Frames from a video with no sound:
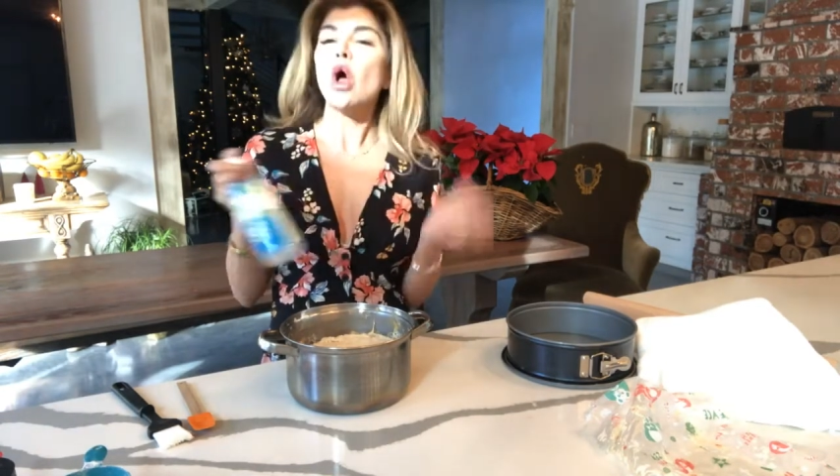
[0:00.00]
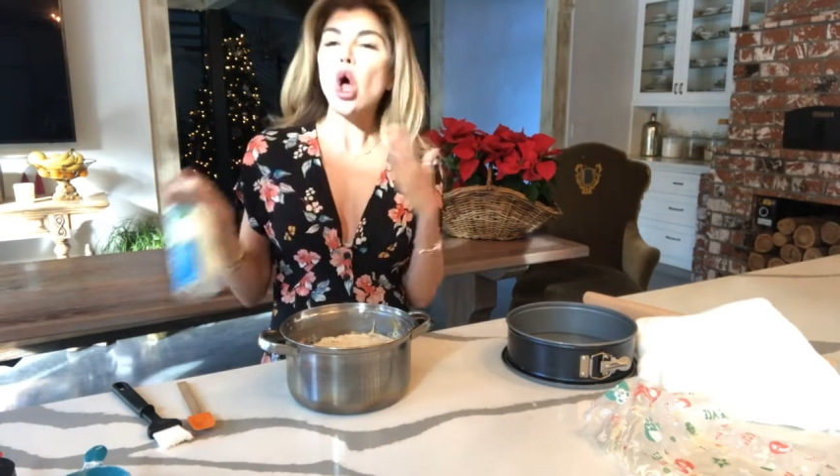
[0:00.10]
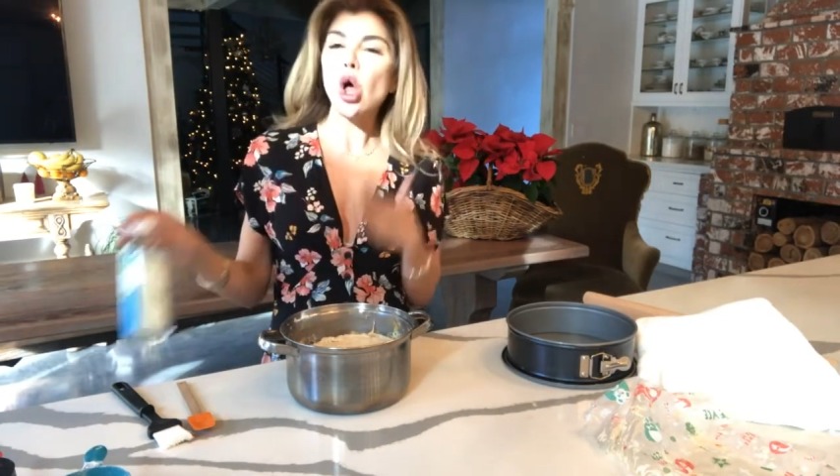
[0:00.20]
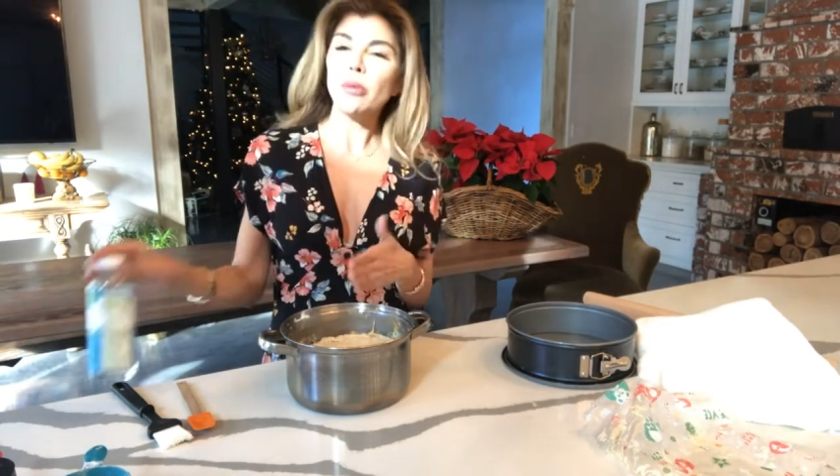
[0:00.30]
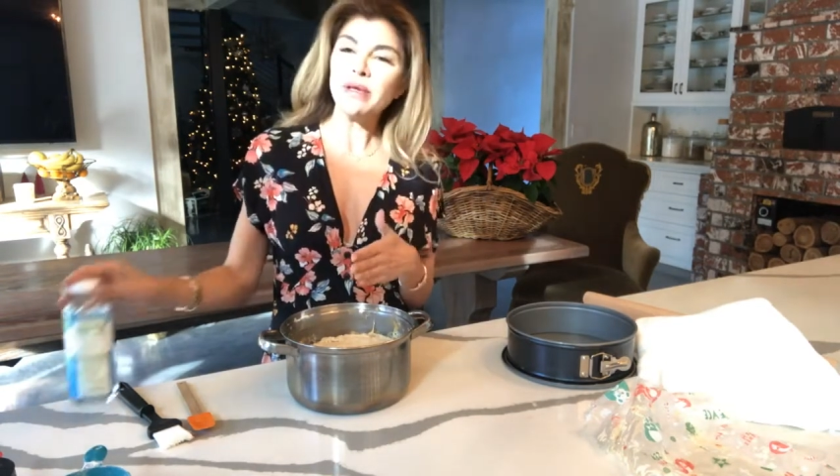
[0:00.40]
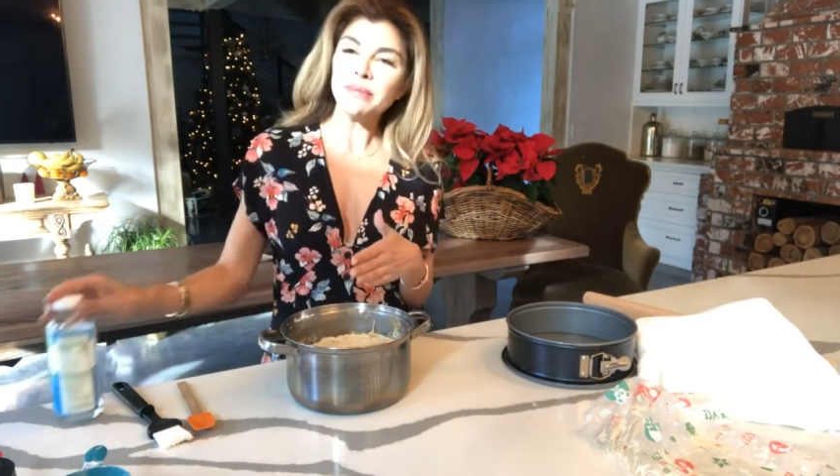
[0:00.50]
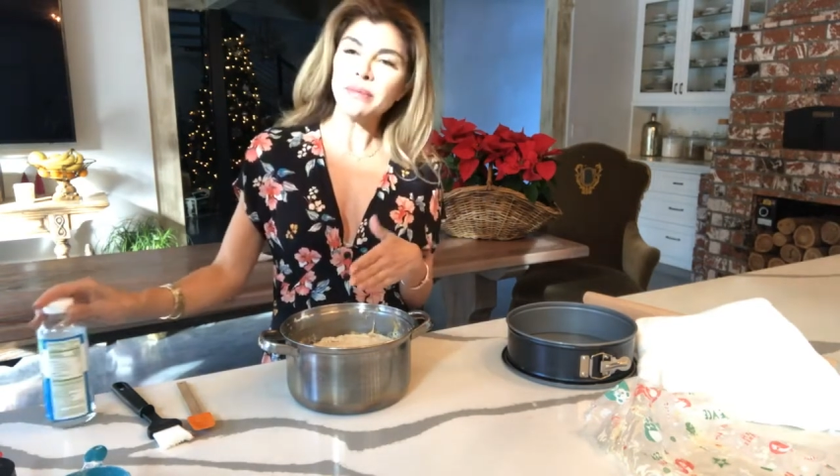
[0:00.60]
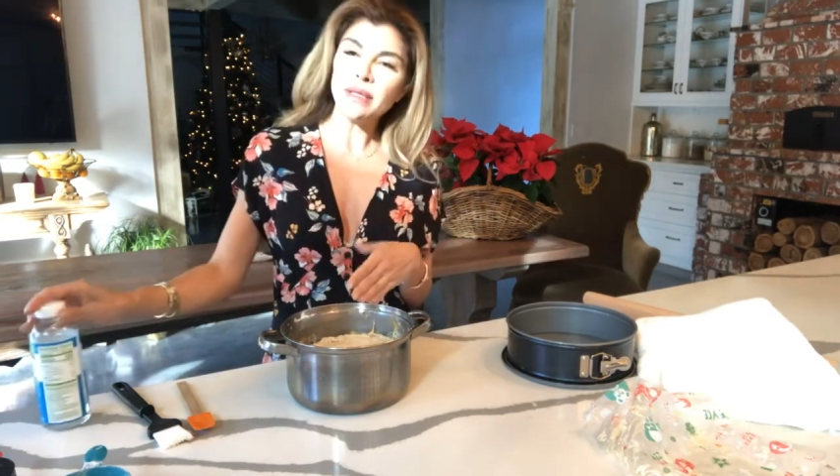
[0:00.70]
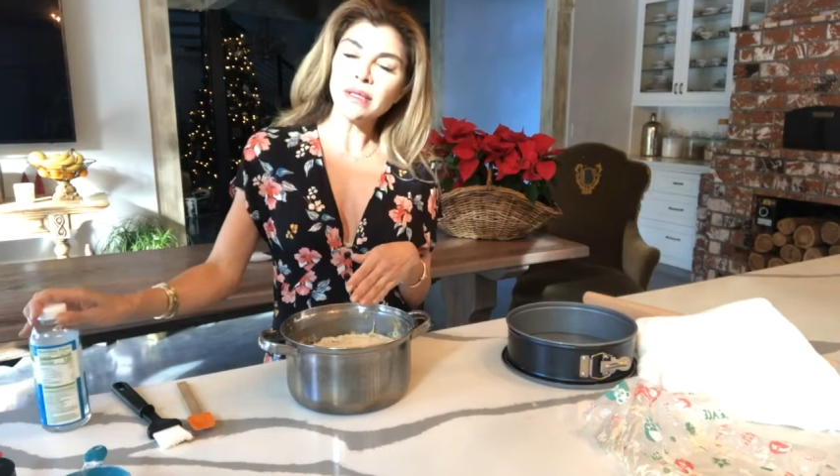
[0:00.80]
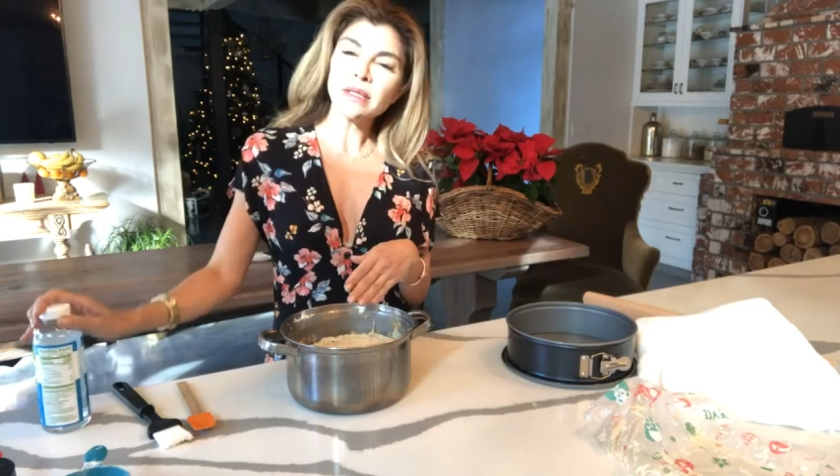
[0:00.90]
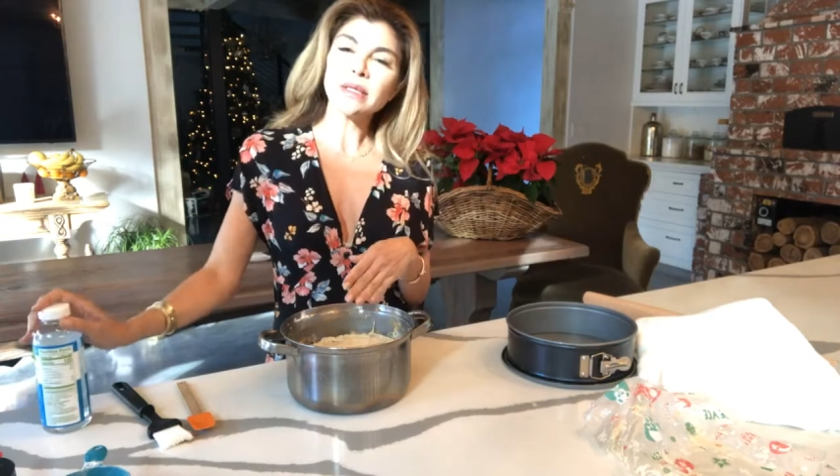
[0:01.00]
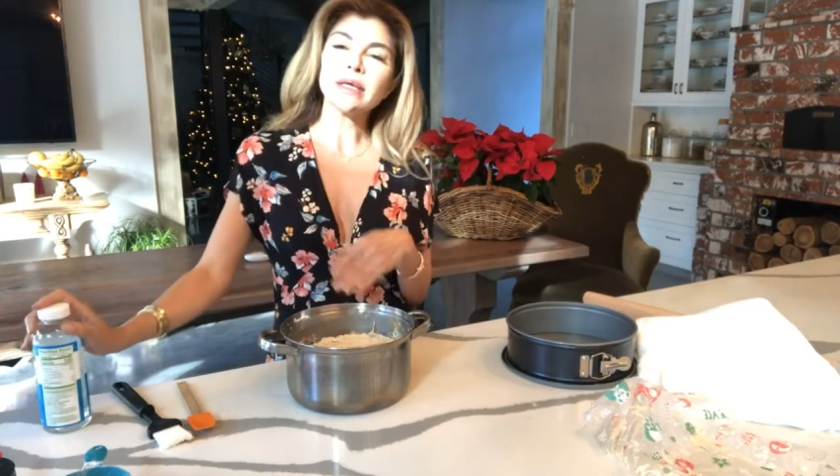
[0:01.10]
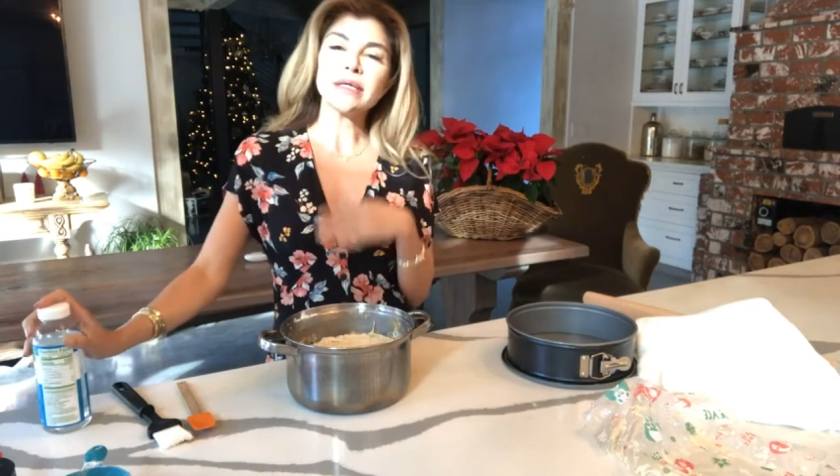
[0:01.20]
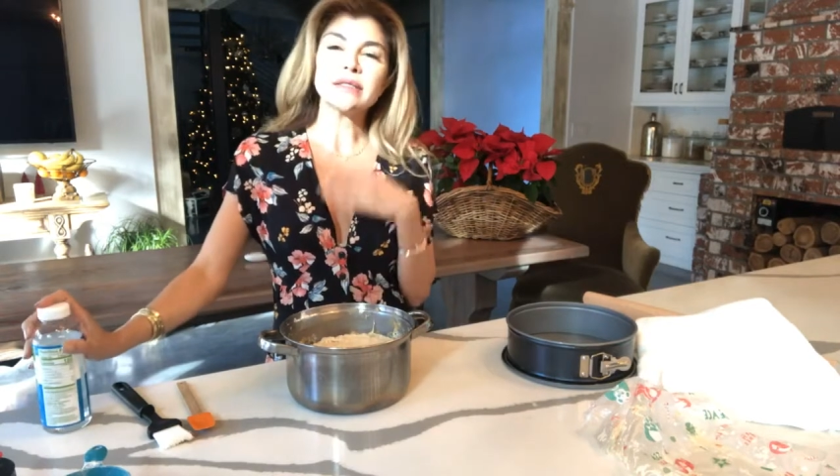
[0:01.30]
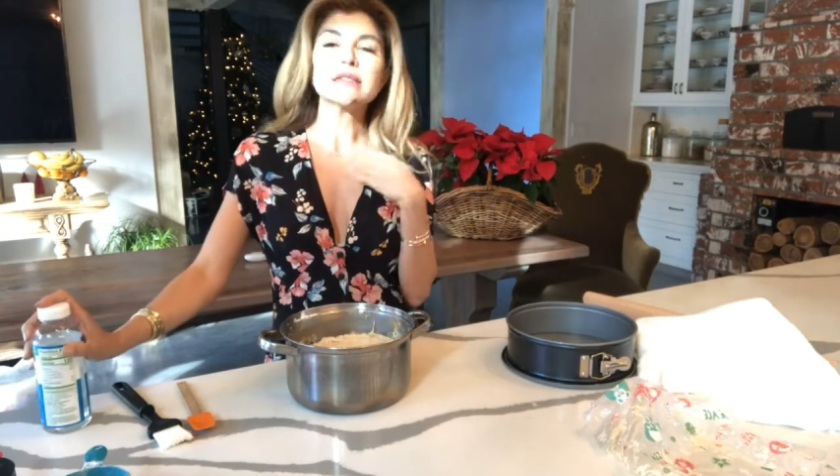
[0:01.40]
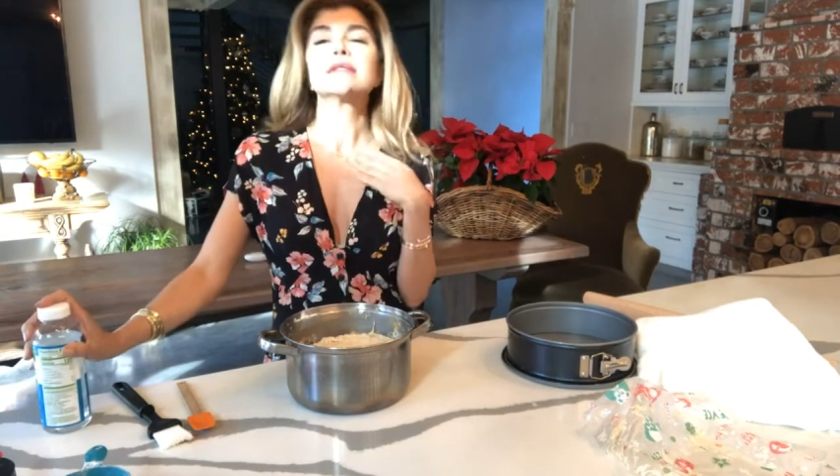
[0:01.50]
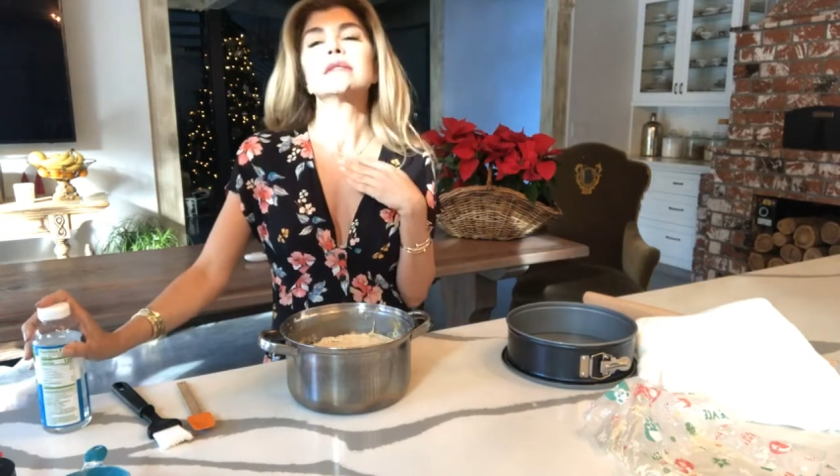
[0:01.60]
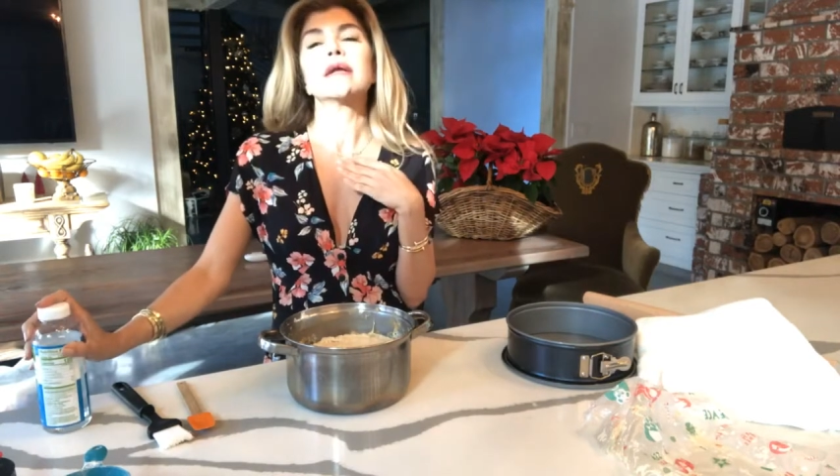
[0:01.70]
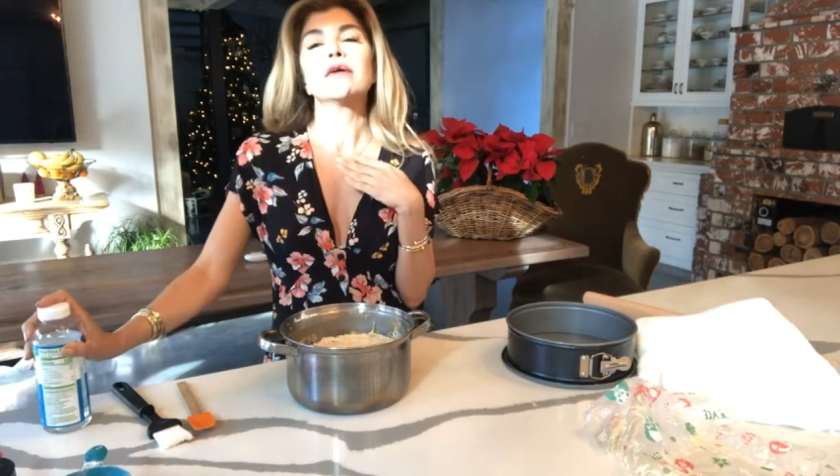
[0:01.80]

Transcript: almond milk instead